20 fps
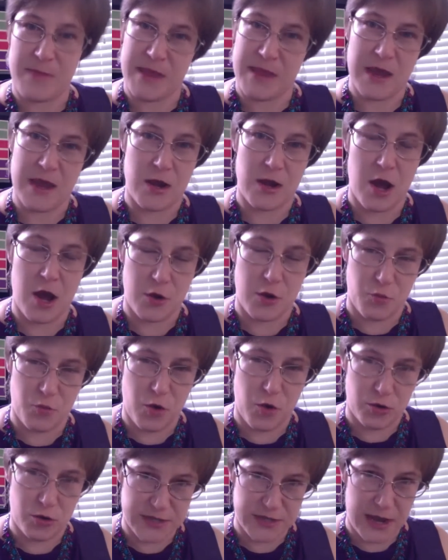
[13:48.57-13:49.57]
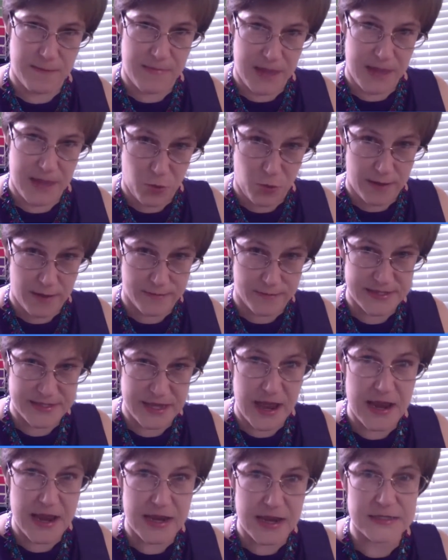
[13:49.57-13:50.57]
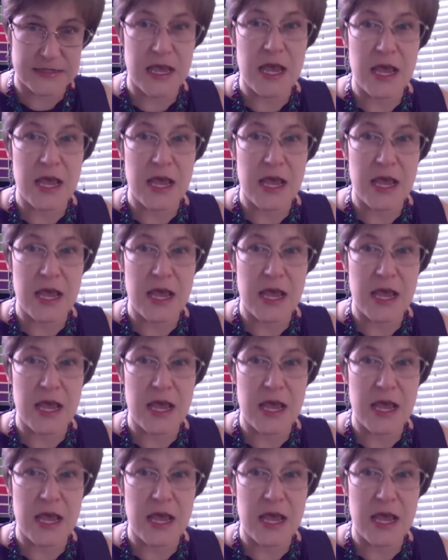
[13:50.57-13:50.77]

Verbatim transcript: the Unroll.me website.